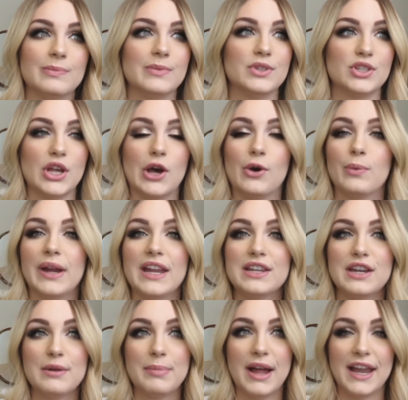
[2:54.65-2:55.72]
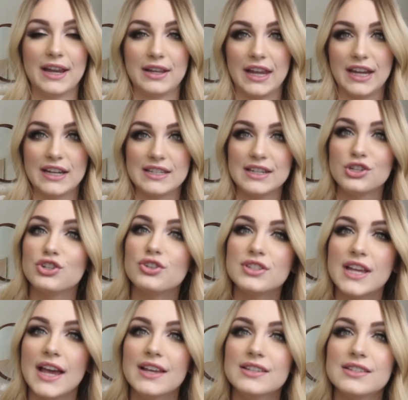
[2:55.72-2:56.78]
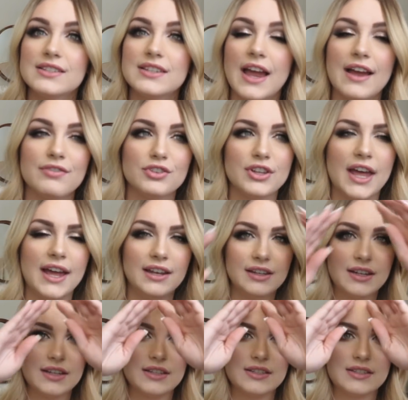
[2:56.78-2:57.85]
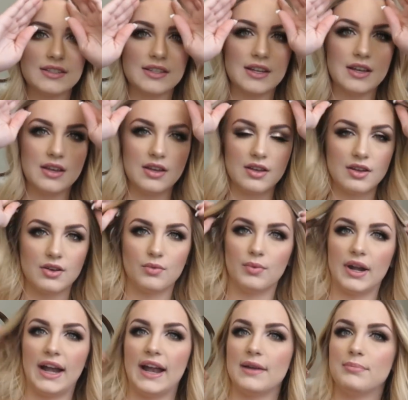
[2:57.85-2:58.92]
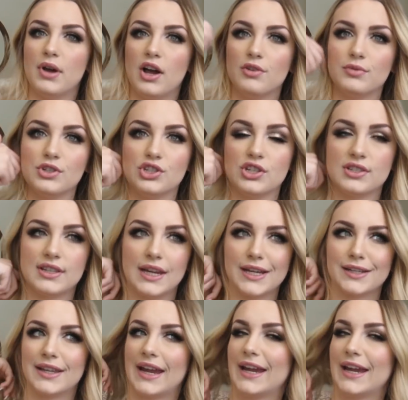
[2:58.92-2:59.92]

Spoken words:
So we ended up buying like a digital test after that, because what I had bought was just like the